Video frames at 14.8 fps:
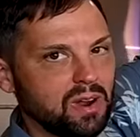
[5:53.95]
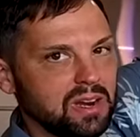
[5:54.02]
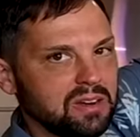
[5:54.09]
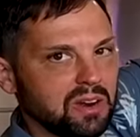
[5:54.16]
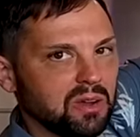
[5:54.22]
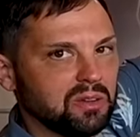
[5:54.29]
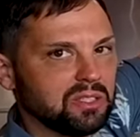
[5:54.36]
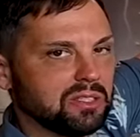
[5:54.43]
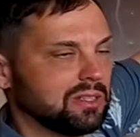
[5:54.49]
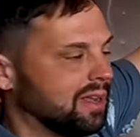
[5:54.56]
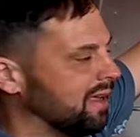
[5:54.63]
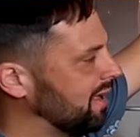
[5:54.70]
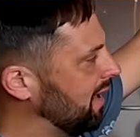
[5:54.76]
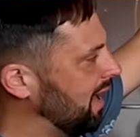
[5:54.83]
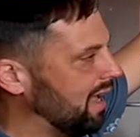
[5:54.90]
write notes.
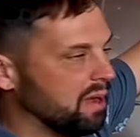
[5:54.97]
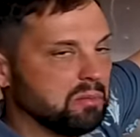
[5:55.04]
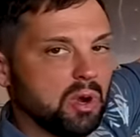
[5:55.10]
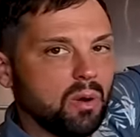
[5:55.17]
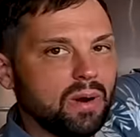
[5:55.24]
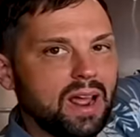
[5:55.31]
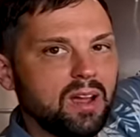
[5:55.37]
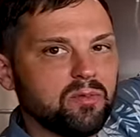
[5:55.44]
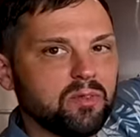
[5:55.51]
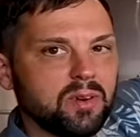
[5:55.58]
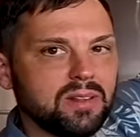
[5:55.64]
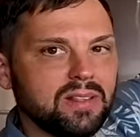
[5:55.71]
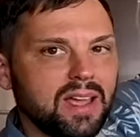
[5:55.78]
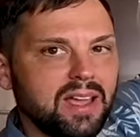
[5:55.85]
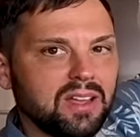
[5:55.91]
Hey, I'm going out for
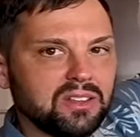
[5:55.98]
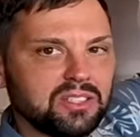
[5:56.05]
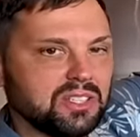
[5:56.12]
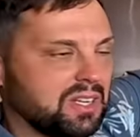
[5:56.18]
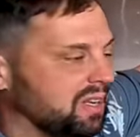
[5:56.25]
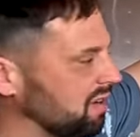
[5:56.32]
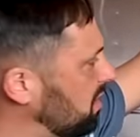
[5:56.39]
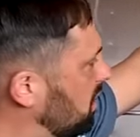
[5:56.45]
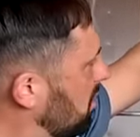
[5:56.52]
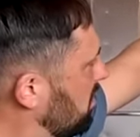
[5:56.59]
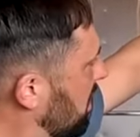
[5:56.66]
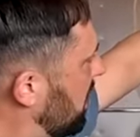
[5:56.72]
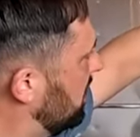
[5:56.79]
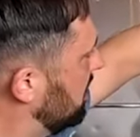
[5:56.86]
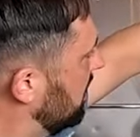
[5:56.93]
the day. I'll see you in a little
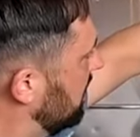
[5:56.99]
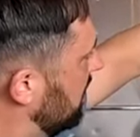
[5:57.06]
bit.